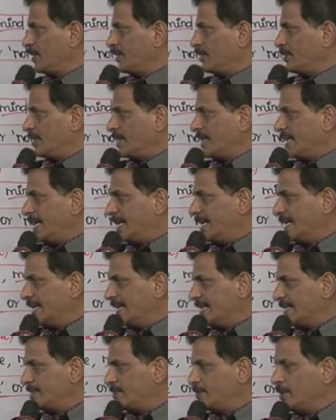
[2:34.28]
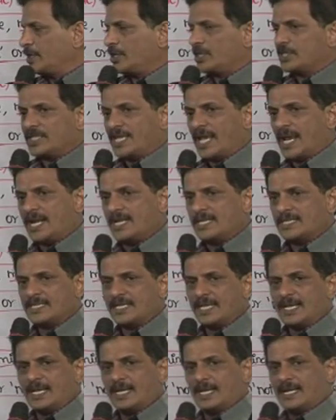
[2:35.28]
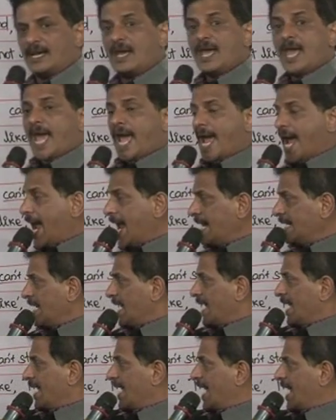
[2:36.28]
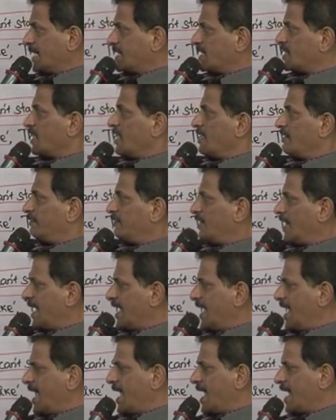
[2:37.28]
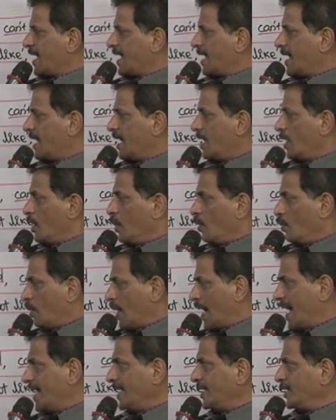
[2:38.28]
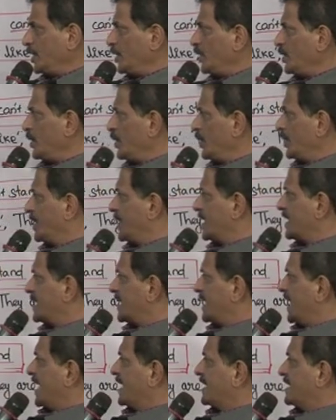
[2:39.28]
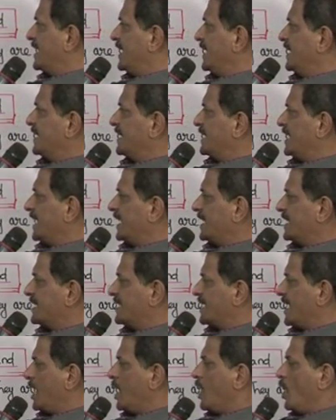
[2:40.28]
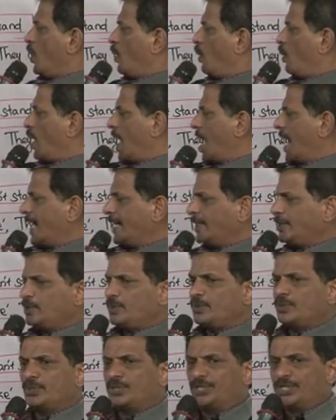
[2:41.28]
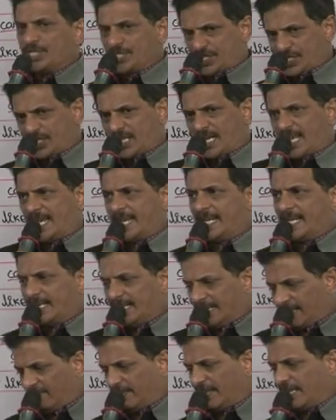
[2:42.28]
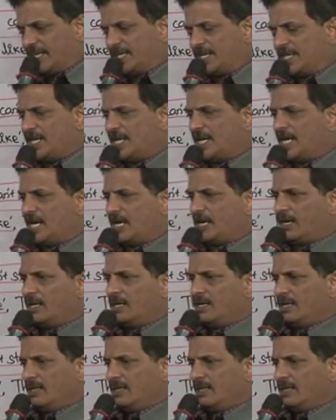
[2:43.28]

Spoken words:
You're adding yes because Anne is singular. Anne hates flying. Why do you dislike? See, dislike is here. Why do you dislike living here?